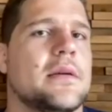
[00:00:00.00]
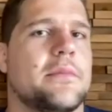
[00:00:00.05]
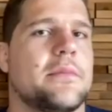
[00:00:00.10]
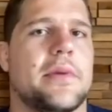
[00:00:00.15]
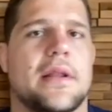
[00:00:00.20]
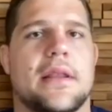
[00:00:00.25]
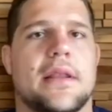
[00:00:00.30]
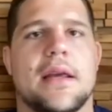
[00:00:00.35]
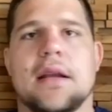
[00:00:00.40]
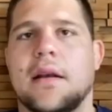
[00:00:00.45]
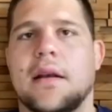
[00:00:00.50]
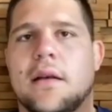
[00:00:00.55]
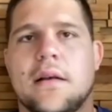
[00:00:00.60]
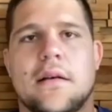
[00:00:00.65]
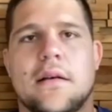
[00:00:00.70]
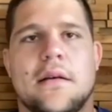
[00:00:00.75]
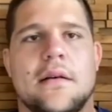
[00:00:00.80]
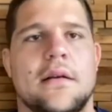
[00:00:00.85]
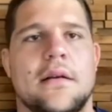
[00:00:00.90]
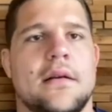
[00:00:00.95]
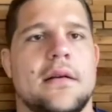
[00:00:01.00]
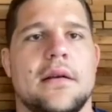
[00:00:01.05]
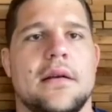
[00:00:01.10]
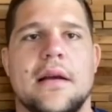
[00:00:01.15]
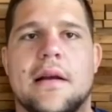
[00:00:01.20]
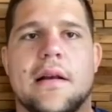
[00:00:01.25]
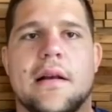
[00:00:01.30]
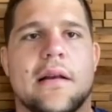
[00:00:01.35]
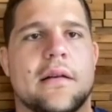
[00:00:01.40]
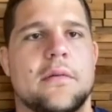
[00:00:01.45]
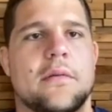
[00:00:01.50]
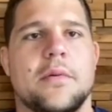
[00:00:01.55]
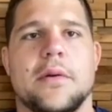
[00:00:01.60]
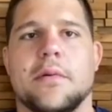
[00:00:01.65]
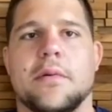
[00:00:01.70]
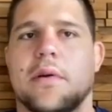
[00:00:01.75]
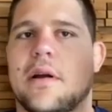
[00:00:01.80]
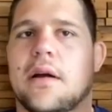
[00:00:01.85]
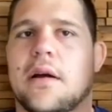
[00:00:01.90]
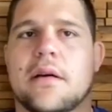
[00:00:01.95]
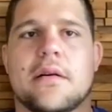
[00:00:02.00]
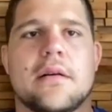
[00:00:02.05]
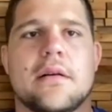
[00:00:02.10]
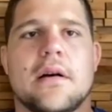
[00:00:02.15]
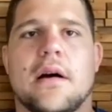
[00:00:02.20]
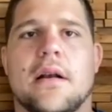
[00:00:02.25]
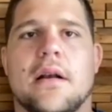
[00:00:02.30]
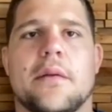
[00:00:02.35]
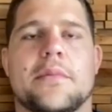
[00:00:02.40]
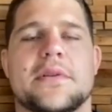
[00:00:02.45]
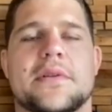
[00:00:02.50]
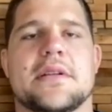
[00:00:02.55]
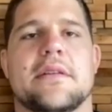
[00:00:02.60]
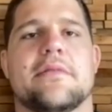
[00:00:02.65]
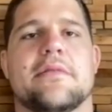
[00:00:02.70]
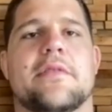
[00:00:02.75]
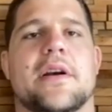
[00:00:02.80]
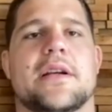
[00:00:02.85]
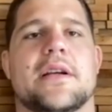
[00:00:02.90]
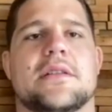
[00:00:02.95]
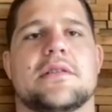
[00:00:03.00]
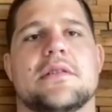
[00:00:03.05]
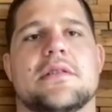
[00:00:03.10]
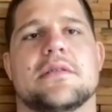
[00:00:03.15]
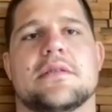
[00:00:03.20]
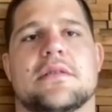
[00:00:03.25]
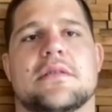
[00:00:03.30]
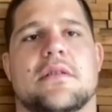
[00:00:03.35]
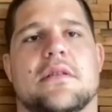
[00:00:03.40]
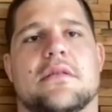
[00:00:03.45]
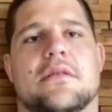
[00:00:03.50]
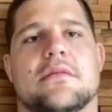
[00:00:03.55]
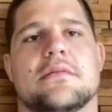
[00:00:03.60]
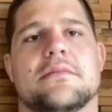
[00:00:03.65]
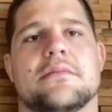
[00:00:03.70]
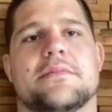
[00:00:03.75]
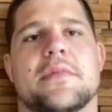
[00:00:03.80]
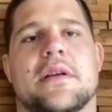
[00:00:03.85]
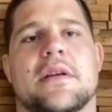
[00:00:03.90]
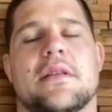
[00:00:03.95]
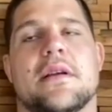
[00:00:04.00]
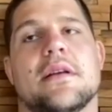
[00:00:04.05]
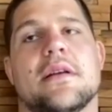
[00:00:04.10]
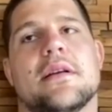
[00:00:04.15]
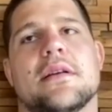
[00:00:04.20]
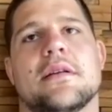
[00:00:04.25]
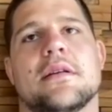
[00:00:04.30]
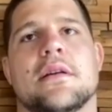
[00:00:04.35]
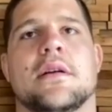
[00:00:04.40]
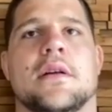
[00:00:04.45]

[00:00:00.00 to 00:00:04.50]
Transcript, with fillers: But then England, we were like 100% fresh. So I think,